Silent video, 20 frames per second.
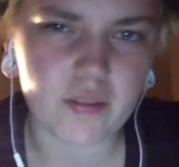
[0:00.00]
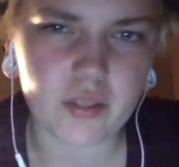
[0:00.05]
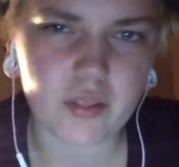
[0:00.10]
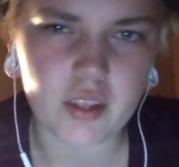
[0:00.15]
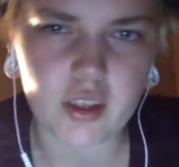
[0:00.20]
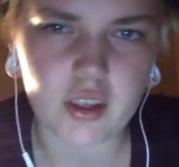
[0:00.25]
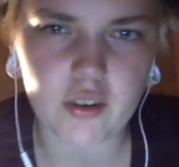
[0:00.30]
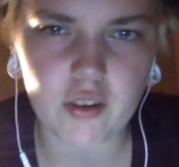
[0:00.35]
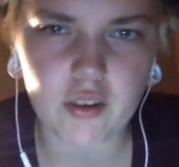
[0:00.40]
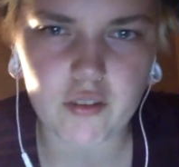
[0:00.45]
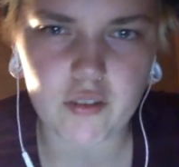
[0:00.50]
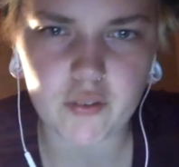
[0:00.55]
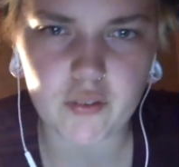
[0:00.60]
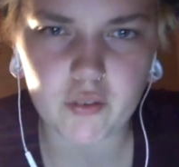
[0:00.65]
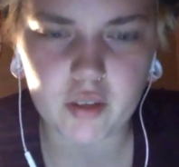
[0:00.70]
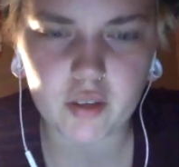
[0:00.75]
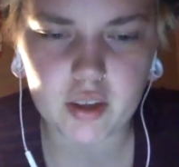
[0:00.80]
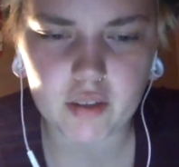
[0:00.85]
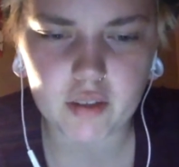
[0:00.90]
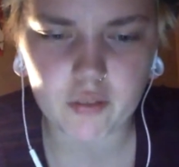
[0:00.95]
you know, I feel
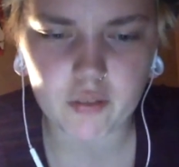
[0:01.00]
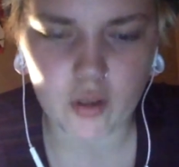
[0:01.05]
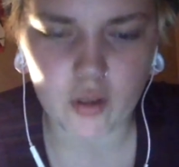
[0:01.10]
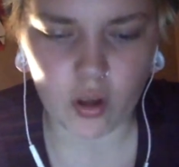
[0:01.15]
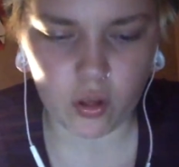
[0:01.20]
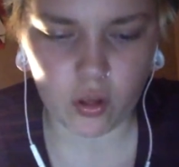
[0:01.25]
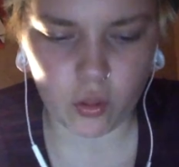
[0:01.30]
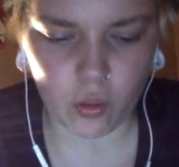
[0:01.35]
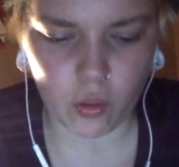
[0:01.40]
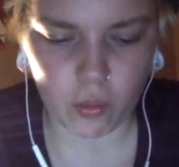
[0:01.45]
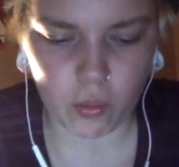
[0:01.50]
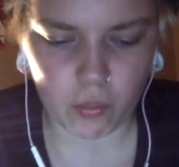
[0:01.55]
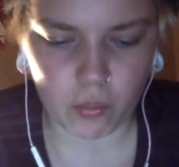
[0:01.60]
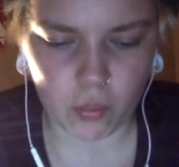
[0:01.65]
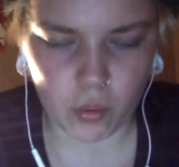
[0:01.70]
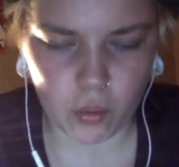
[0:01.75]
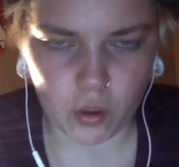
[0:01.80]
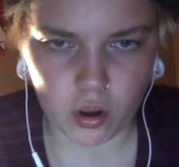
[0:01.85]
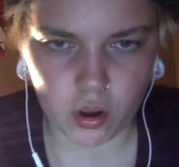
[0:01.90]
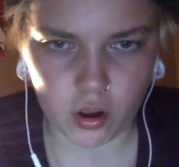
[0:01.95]
like I've got a lot
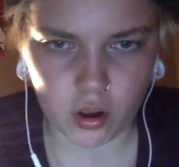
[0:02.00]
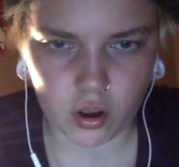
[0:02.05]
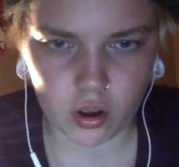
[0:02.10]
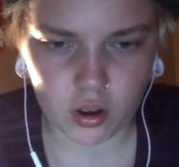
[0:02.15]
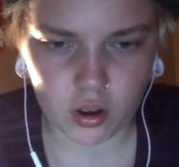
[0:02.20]
more